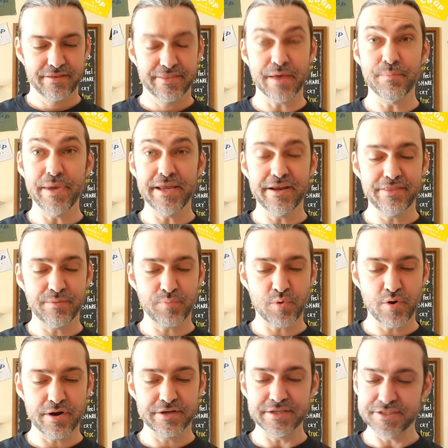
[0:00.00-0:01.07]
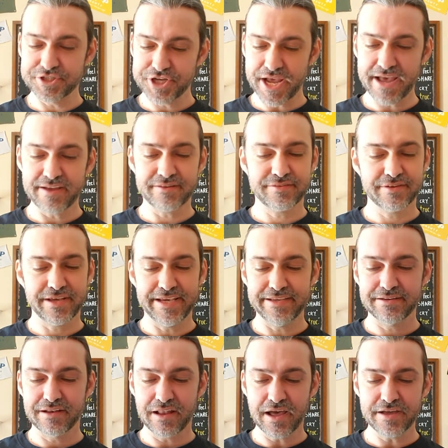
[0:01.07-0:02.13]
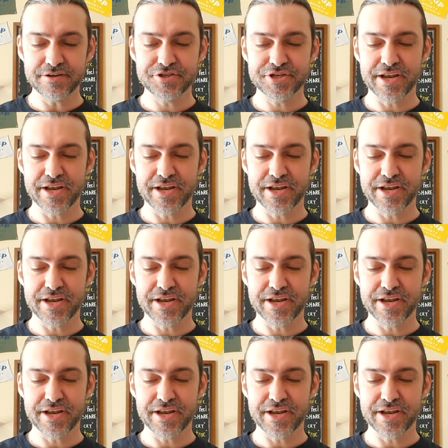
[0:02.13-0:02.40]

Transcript: They meet at the border to chat, eat lunch,